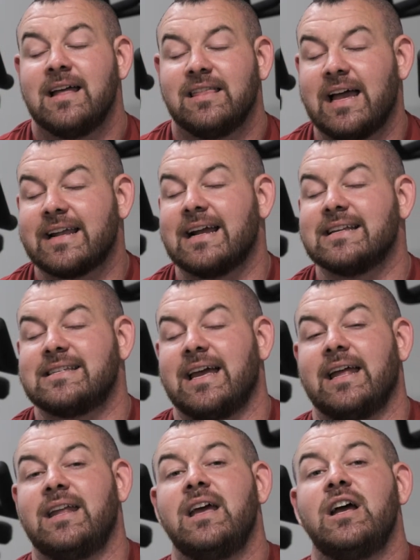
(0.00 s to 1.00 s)
Like I
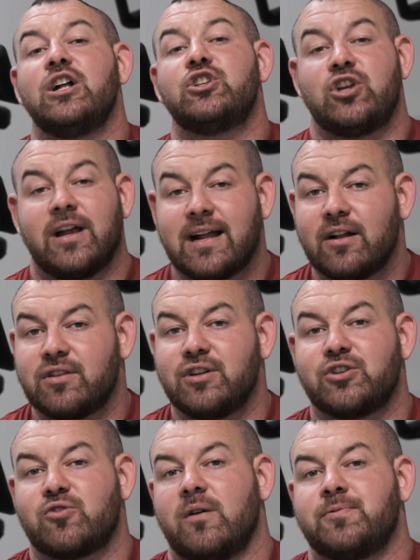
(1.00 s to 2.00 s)
said, check out the
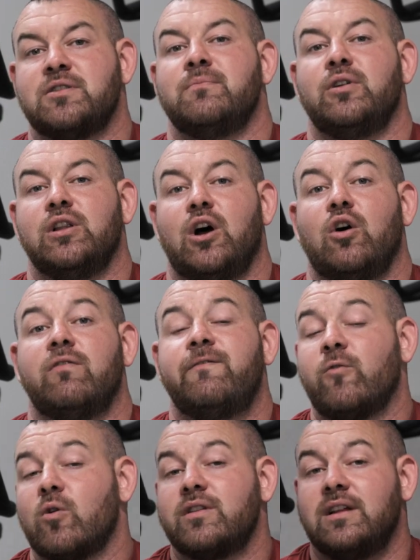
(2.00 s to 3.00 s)
description below
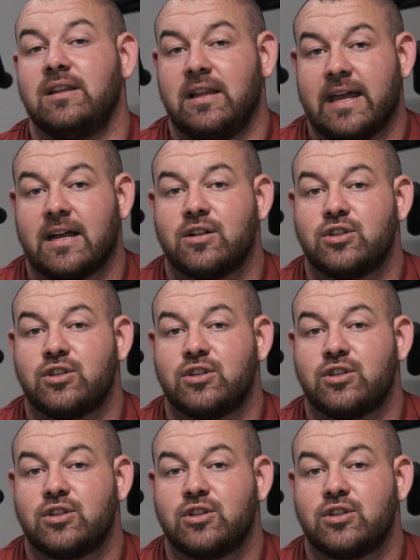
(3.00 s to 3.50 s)
for the link